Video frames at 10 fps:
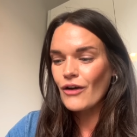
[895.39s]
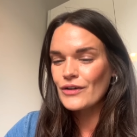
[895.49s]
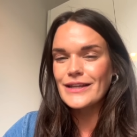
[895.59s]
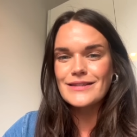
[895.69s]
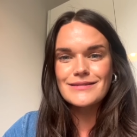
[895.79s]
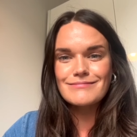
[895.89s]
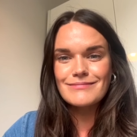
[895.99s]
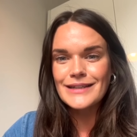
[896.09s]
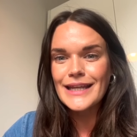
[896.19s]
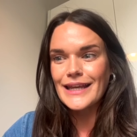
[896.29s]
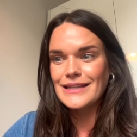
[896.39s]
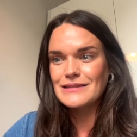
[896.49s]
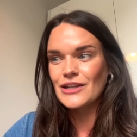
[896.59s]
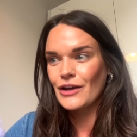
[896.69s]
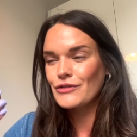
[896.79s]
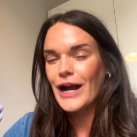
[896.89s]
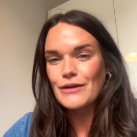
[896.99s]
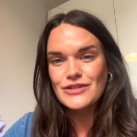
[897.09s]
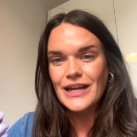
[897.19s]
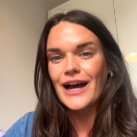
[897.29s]
on his knees, you know,
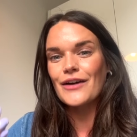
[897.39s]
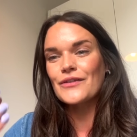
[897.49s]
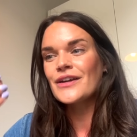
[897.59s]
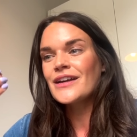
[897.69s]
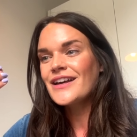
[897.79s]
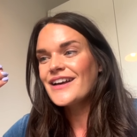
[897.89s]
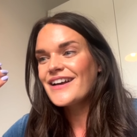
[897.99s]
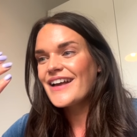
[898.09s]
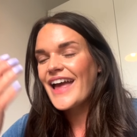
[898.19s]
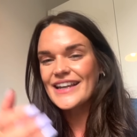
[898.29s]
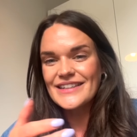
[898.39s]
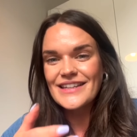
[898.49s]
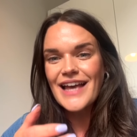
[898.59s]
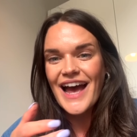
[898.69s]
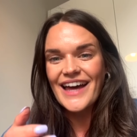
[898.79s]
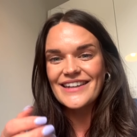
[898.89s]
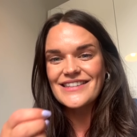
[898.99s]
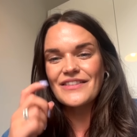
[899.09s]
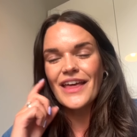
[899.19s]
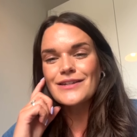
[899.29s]
crouched down, head in his
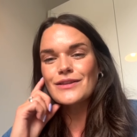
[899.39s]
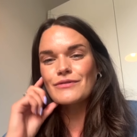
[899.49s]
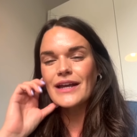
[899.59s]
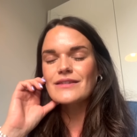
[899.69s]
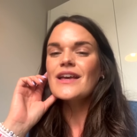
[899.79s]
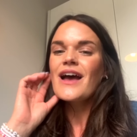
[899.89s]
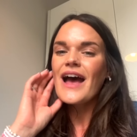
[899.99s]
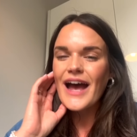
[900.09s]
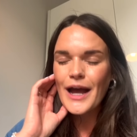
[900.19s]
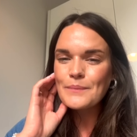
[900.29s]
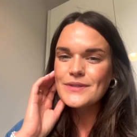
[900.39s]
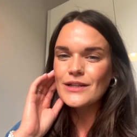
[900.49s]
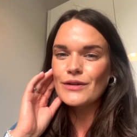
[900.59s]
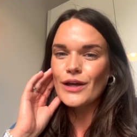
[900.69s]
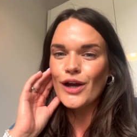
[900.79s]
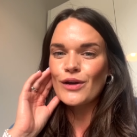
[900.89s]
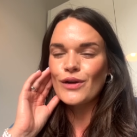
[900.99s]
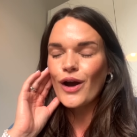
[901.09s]
hands at the end of the race, absolutely o-